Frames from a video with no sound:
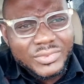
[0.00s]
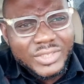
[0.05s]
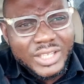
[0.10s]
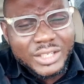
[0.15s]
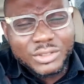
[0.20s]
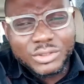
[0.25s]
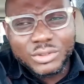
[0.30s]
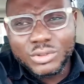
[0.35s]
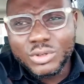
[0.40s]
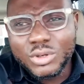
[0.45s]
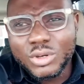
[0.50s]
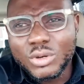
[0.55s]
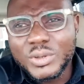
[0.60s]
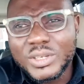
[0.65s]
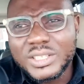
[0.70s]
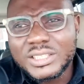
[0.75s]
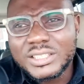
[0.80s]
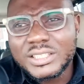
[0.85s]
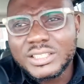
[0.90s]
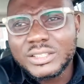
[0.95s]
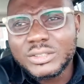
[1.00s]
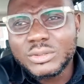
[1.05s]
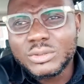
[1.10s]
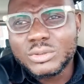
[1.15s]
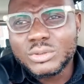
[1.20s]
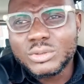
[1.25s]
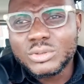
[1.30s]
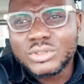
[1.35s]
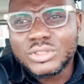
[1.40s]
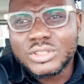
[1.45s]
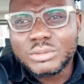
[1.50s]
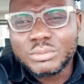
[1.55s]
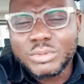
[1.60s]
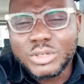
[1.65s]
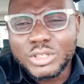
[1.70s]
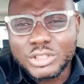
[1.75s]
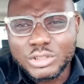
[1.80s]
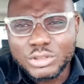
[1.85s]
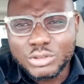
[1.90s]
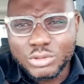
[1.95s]
Now you know where till you use the
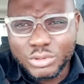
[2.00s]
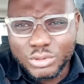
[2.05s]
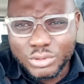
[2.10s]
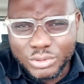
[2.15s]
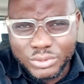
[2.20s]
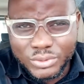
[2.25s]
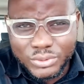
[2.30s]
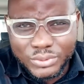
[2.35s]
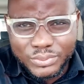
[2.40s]
money do.